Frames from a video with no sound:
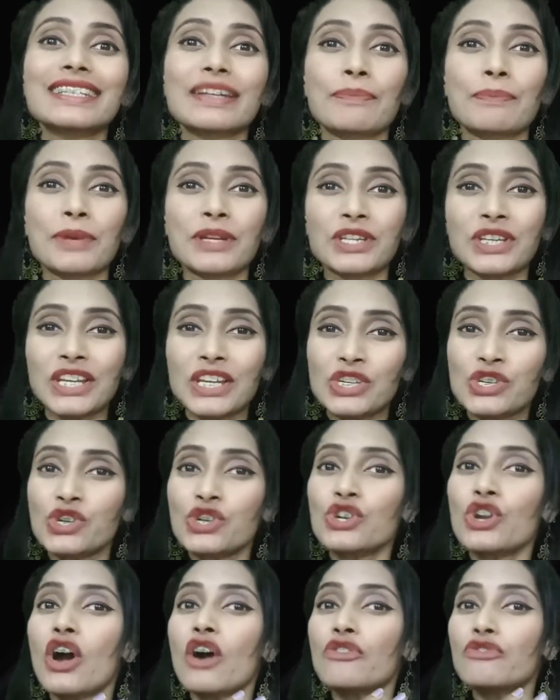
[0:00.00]
the
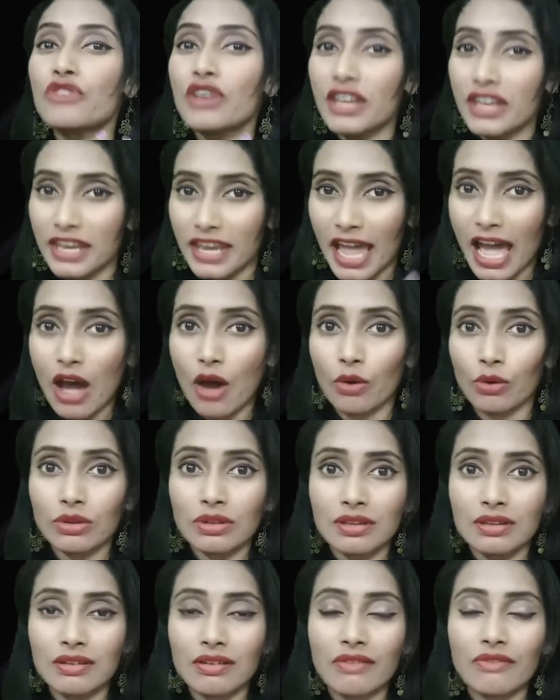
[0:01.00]
repetition of a
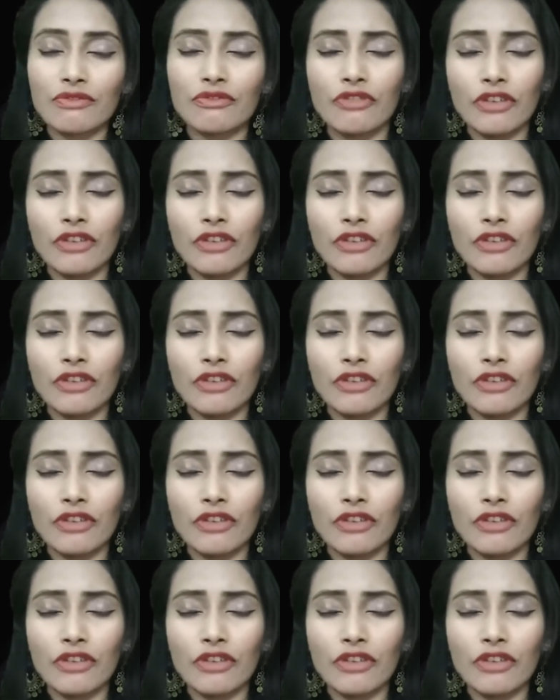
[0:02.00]
noun,